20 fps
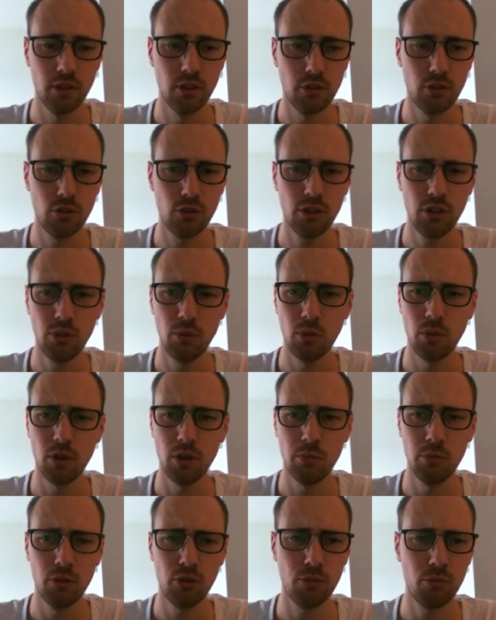Rook
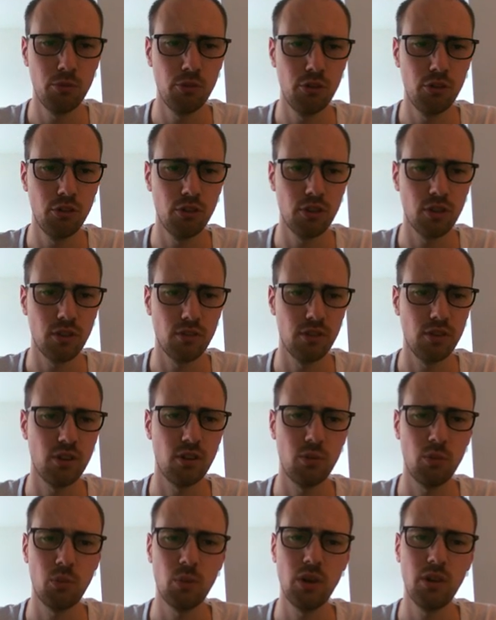e1, bishop g7.
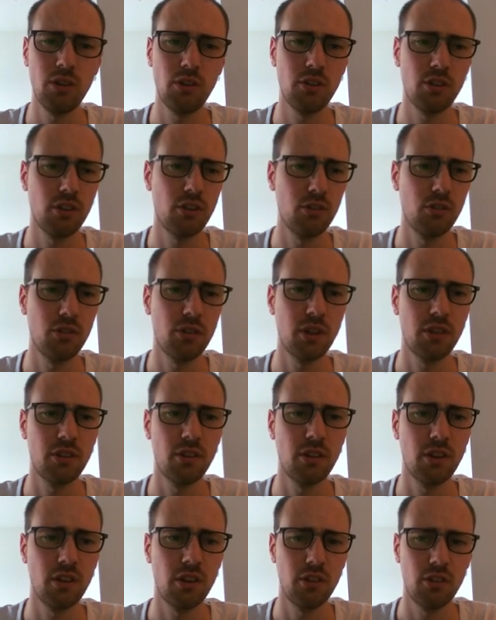Now White decides to take the
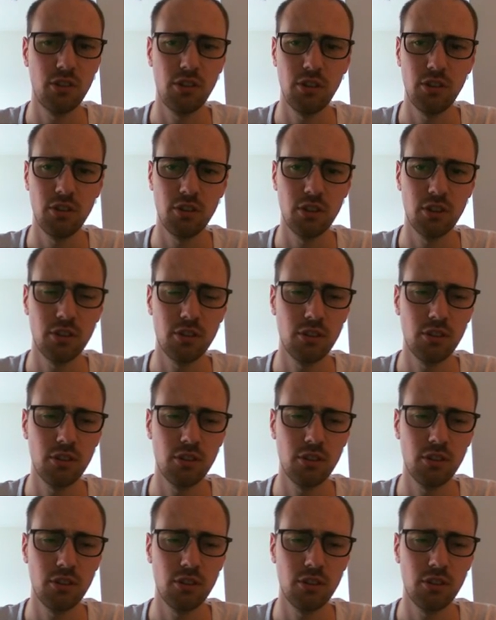knight on c6,